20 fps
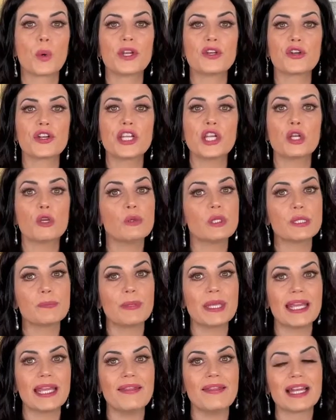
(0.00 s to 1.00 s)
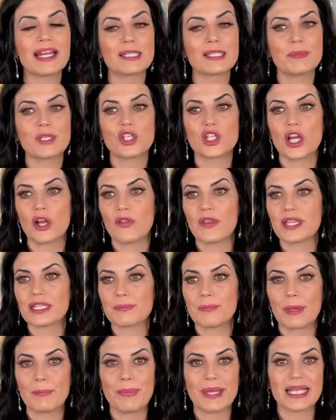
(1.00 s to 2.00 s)
wondering who's speaking? That's Michelle.
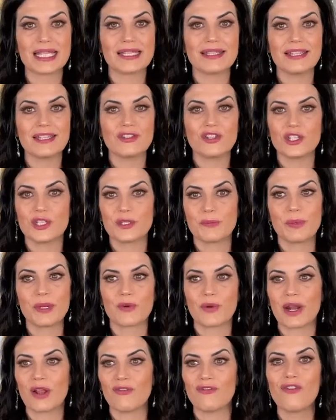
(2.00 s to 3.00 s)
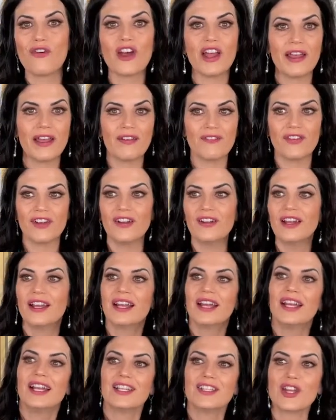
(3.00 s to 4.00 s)
That's my bestie. She's been around forever.
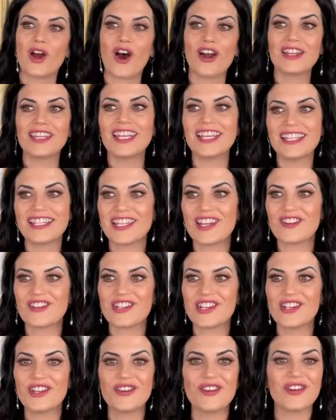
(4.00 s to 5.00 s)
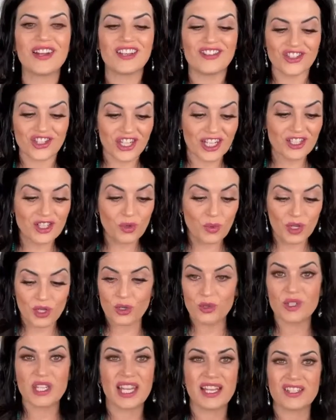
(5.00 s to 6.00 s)
Tanya is here too, and she is the one
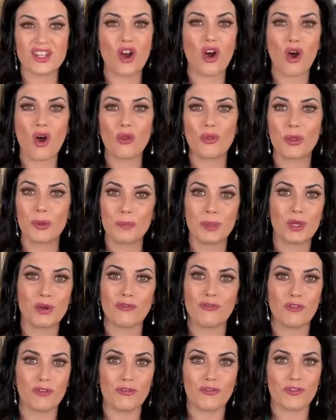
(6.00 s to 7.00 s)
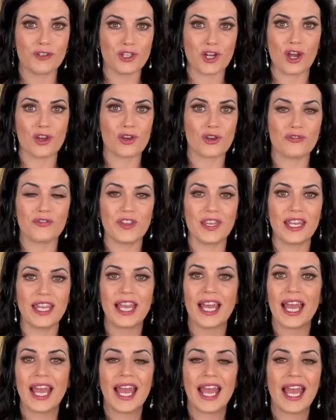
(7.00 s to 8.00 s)
who takes all the beautiful
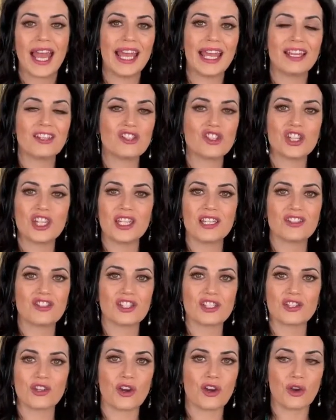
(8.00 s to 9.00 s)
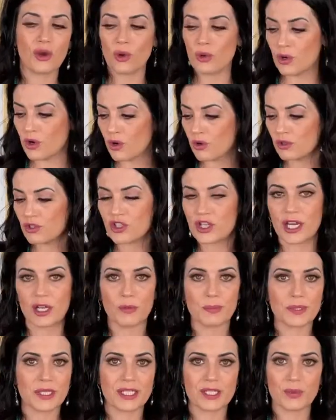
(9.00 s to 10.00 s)
photography and she is just our go girl. She
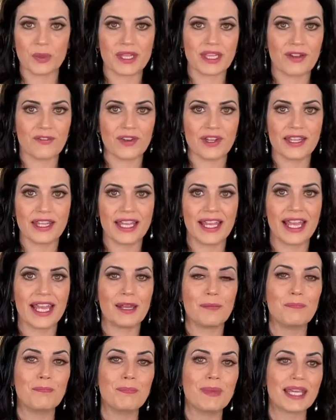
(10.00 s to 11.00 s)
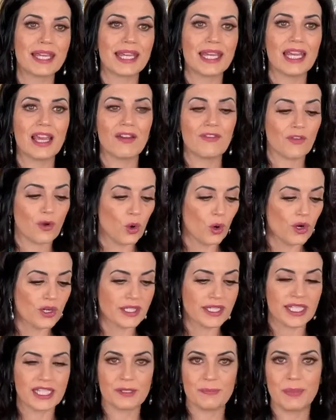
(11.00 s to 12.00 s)
helps us with everything. And Mickey, of
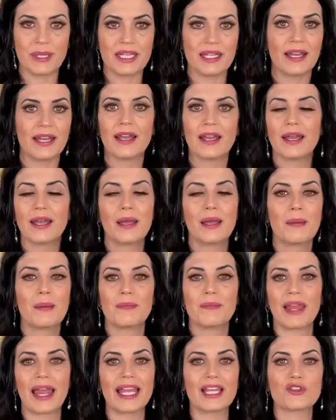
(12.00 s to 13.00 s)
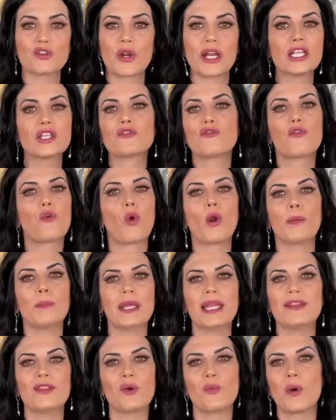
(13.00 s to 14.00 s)
course, has been like
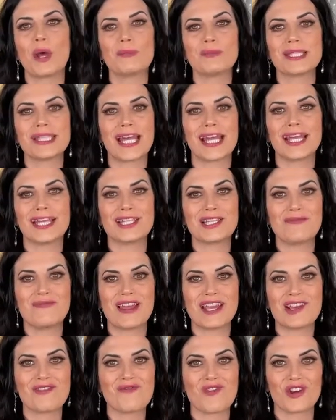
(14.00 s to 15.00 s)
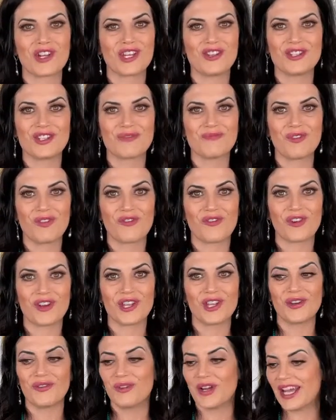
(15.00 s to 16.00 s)
transforming the website to make it more usable for
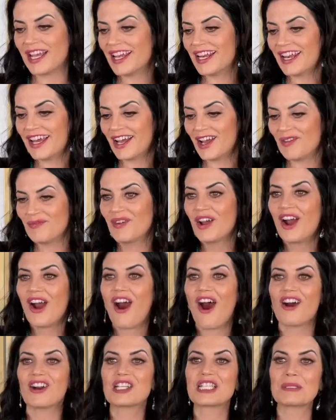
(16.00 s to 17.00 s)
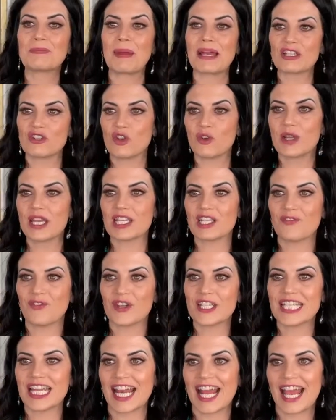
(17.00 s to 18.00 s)
you. And um, our special guest
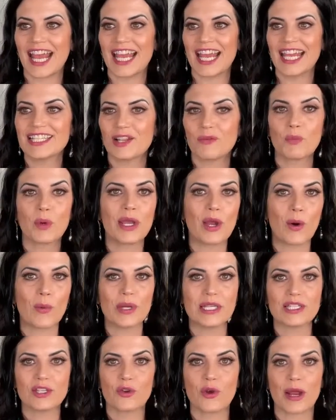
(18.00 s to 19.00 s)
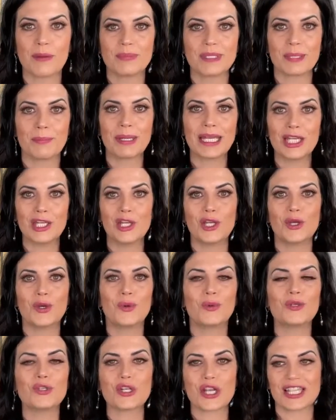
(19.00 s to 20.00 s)
for tonight, we always grab somebody
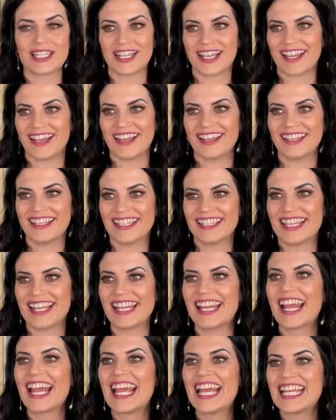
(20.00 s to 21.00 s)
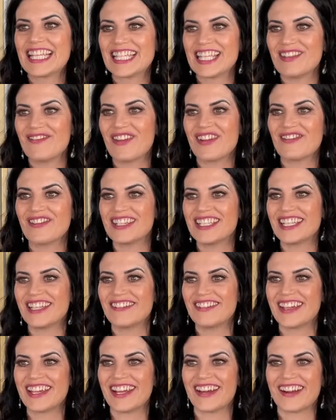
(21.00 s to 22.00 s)
new, Jessica, to see what we
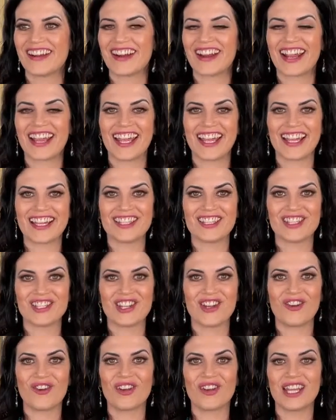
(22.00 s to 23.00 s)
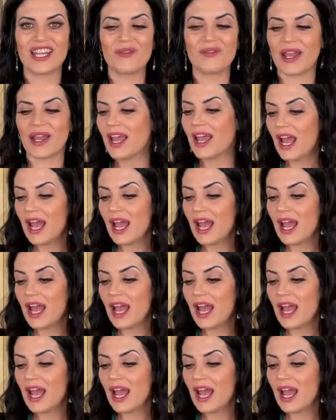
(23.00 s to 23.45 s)
do here. And so, anyway,